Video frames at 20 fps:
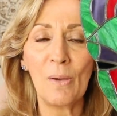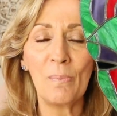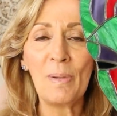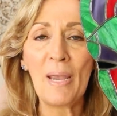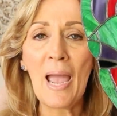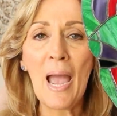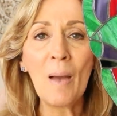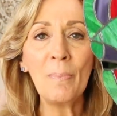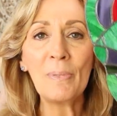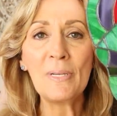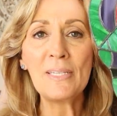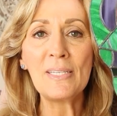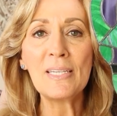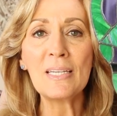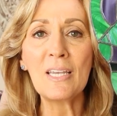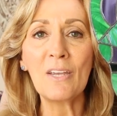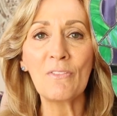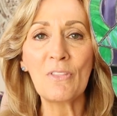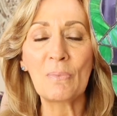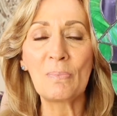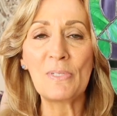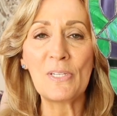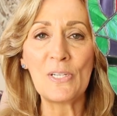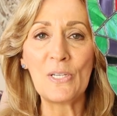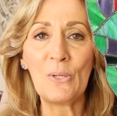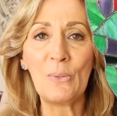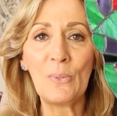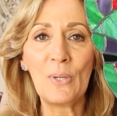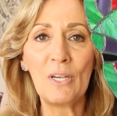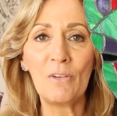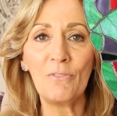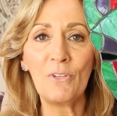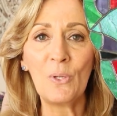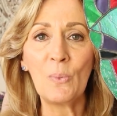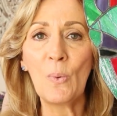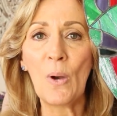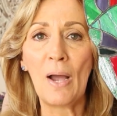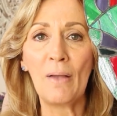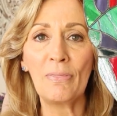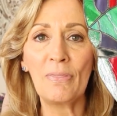I'd be happy to give them to you if you
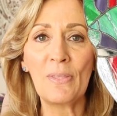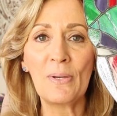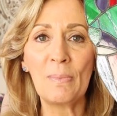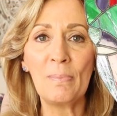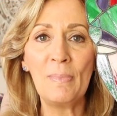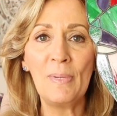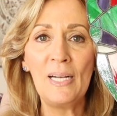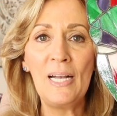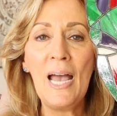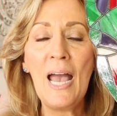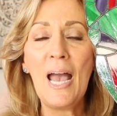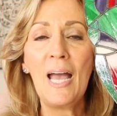want them.